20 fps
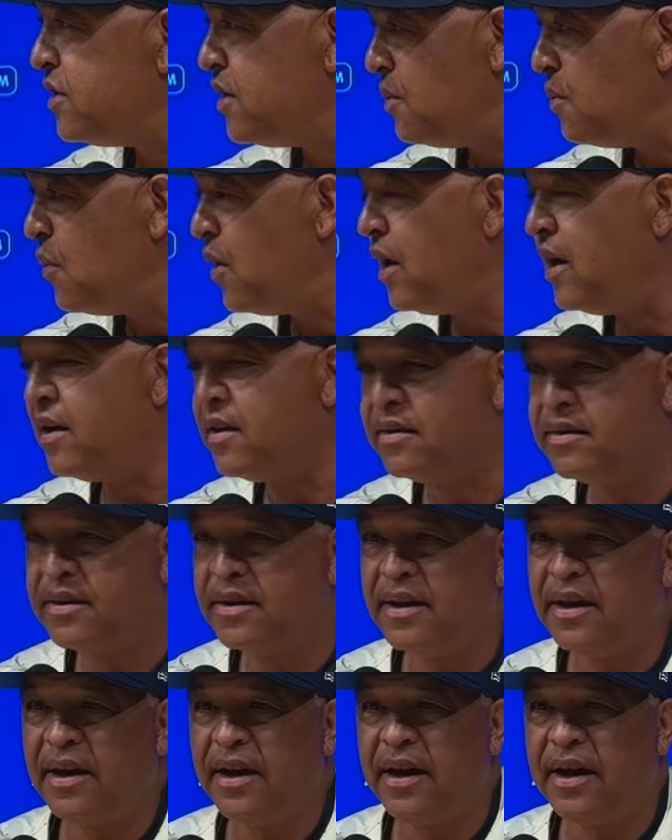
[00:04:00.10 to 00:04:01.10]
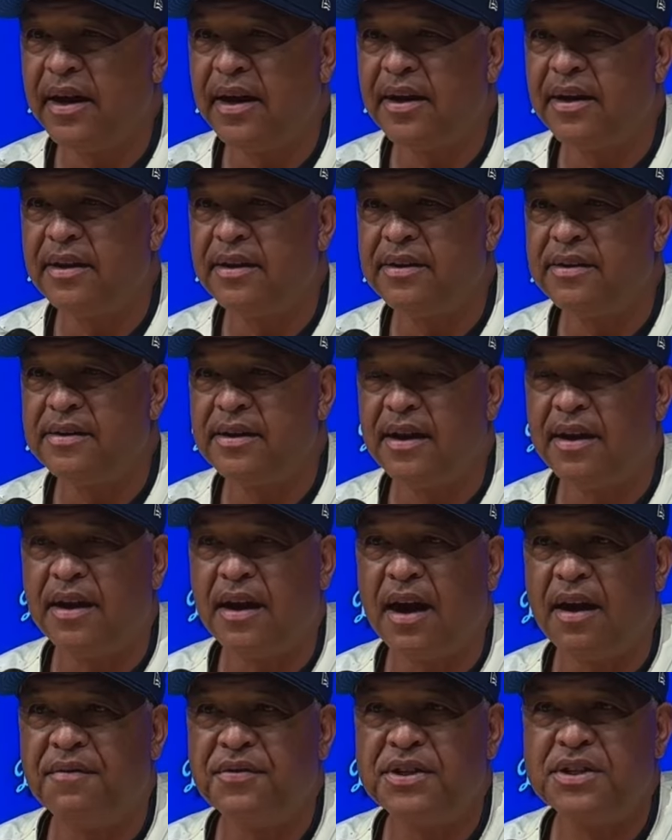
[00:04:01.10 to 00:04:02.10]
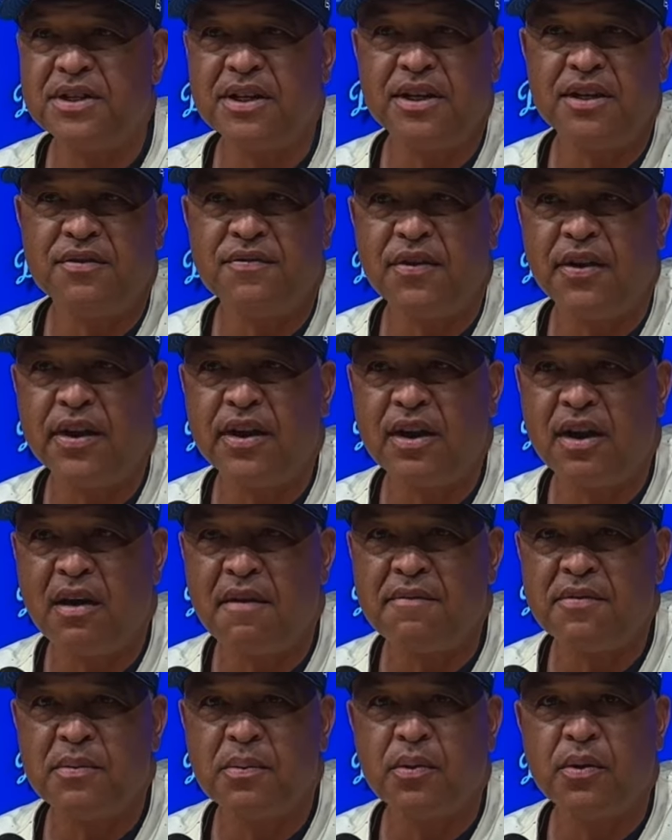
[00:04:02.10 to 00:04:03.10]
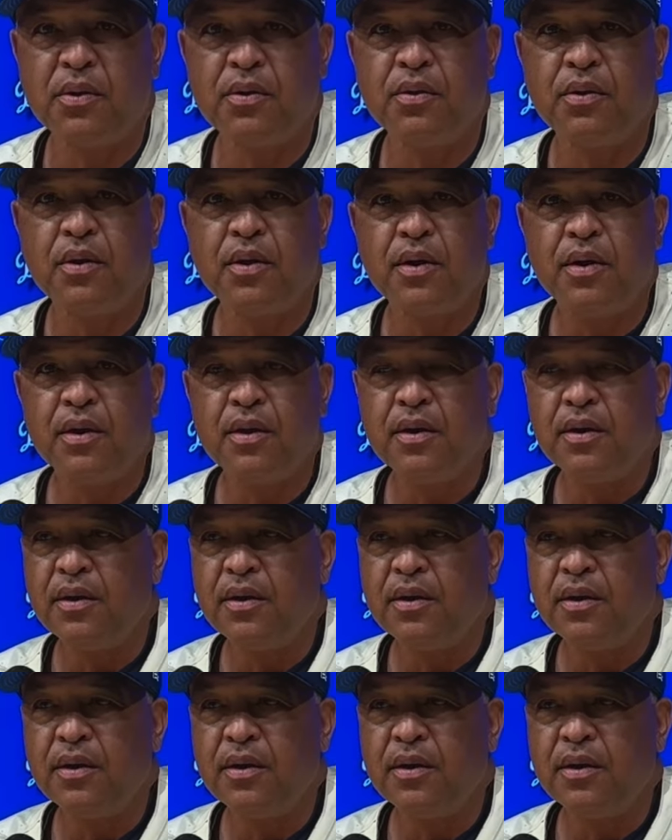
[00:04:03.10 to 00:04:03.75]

somewhere. And obviously, he's very comfortable.